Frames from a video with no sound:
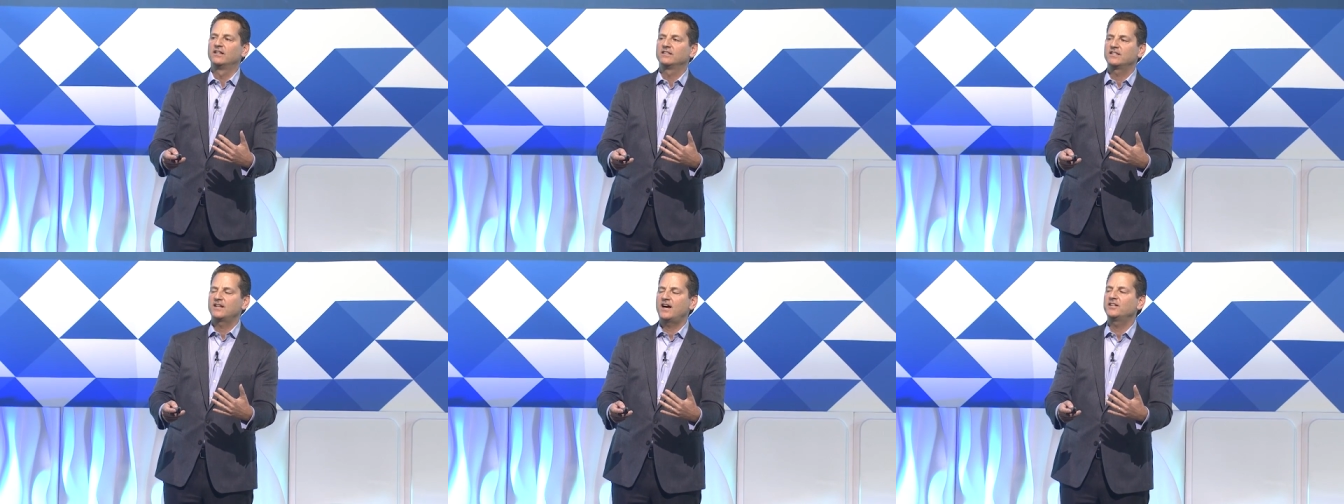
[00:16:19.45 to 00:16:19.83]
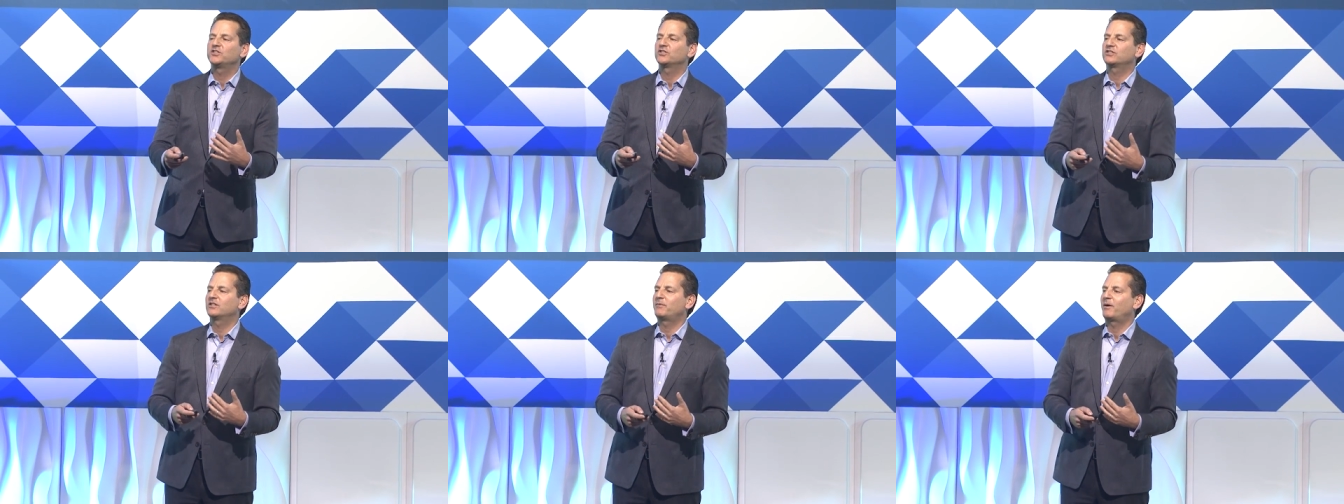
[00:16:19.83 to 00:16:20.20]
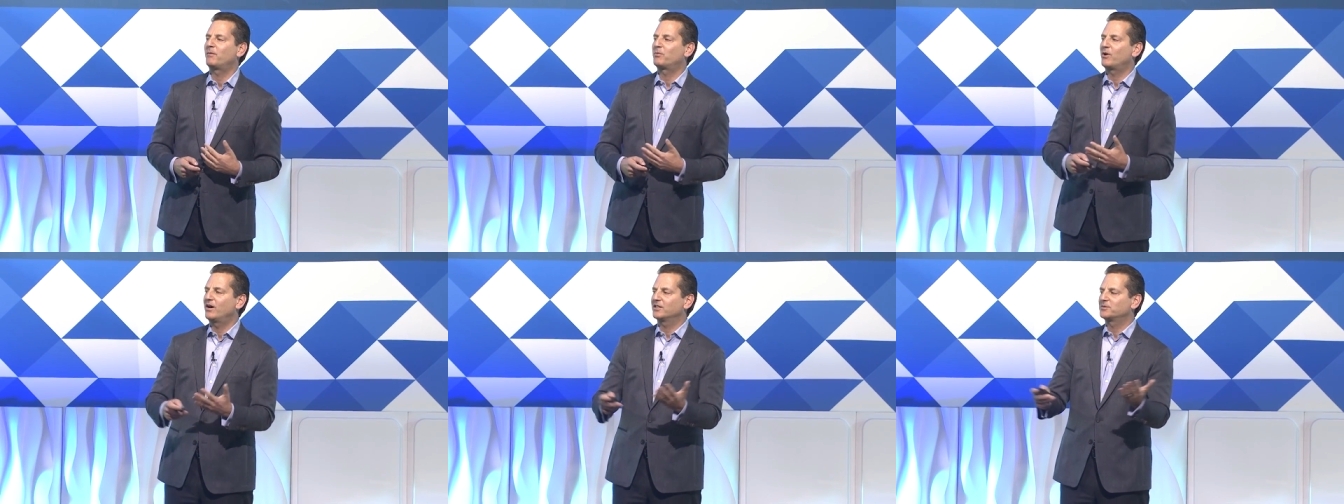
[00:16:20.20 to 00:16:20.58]
not just about
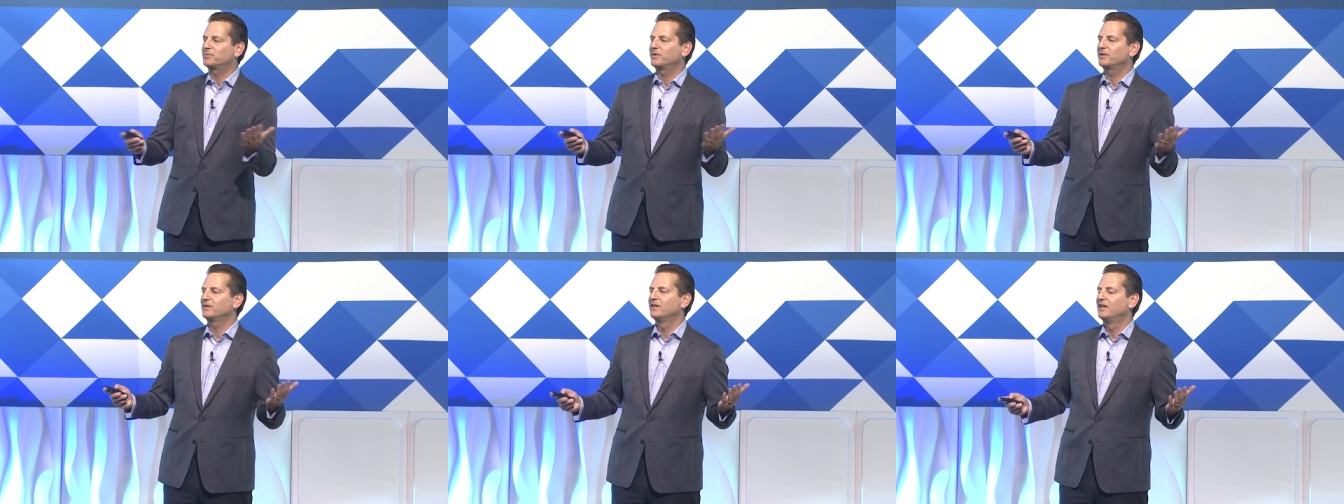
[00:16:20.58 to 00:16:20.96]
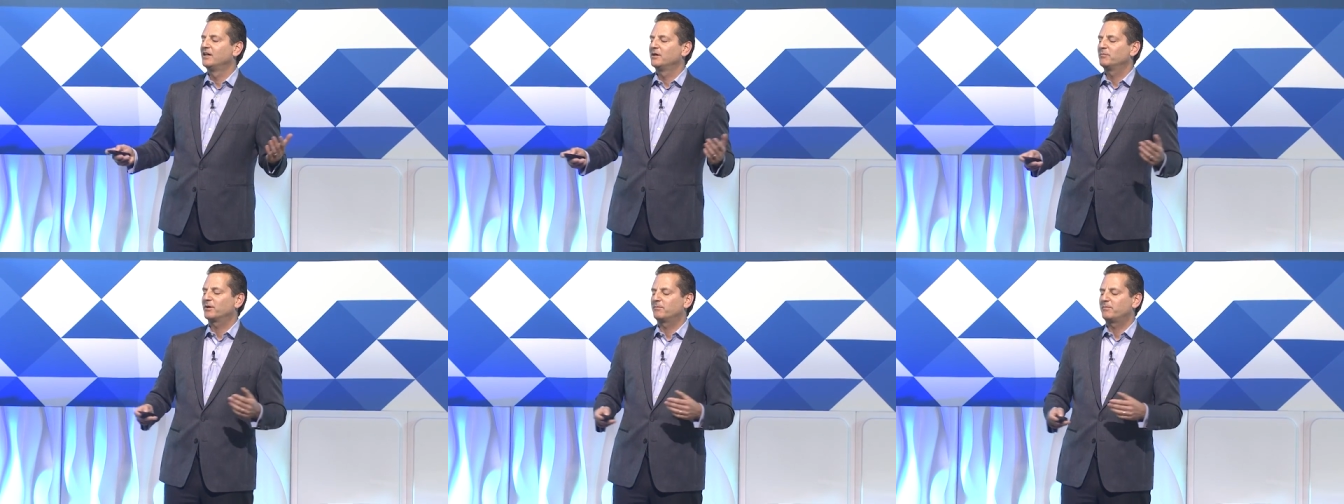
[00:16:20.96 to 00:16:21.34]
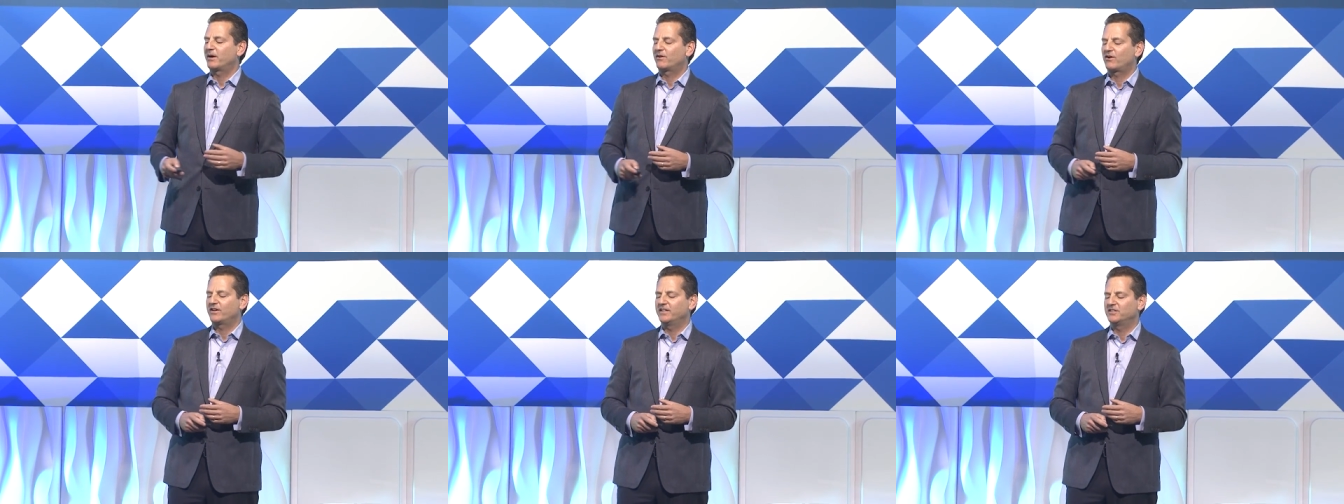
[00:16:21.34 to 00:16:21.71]
Prosper, but about
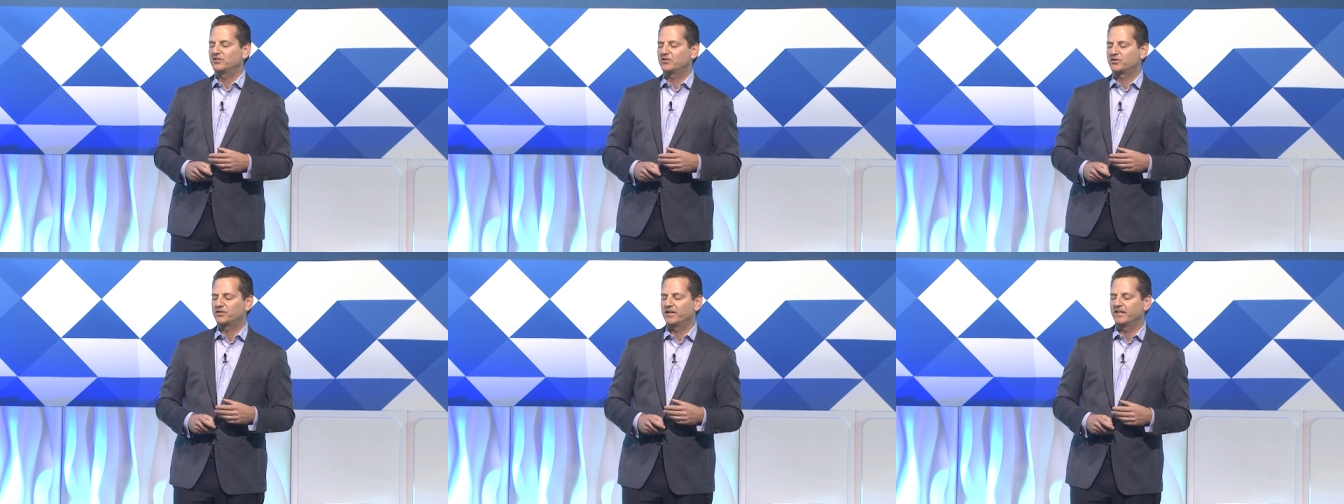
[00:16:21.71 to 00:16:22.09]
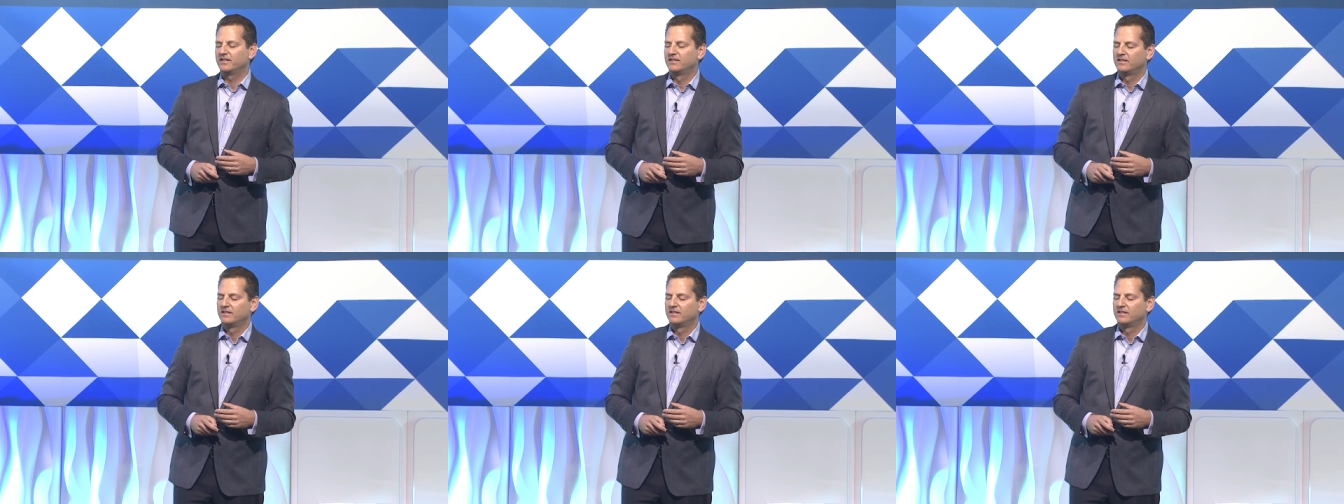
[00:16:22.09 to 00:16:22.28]
our industry?